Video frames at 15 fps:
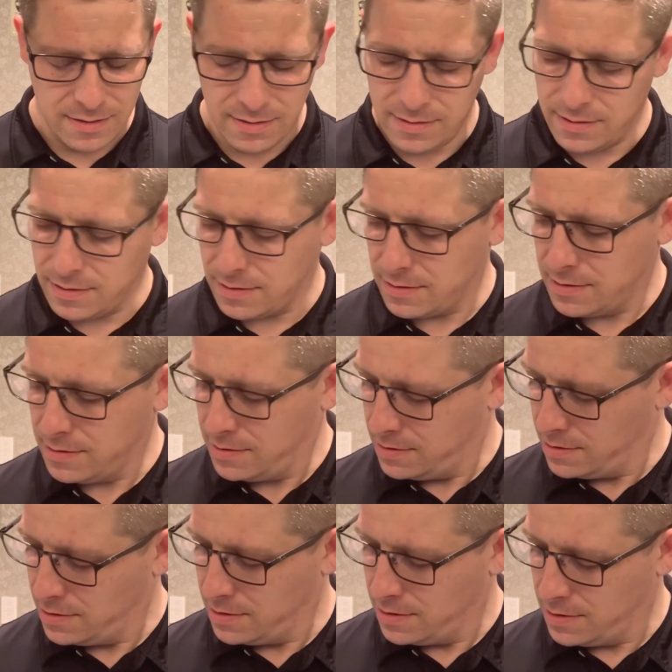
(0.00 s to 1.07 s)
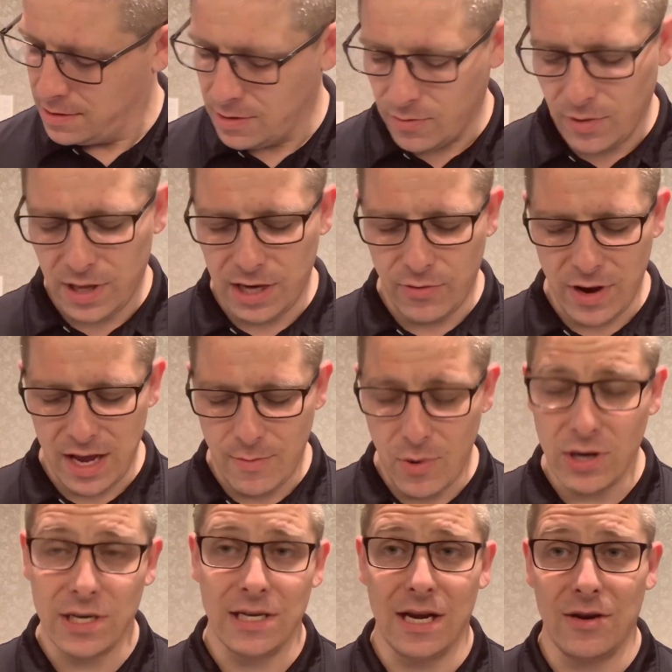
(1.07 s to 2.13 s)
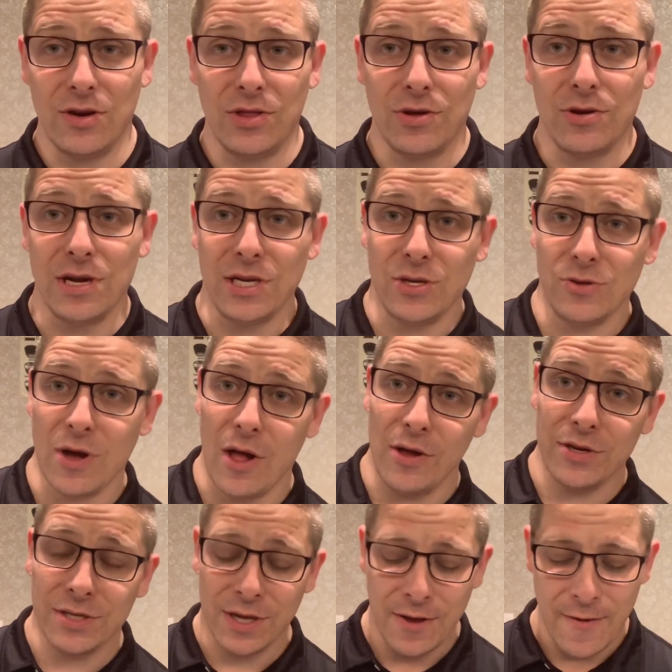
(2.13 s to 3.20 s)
Huh. Well, anyway, he marked it down to $32.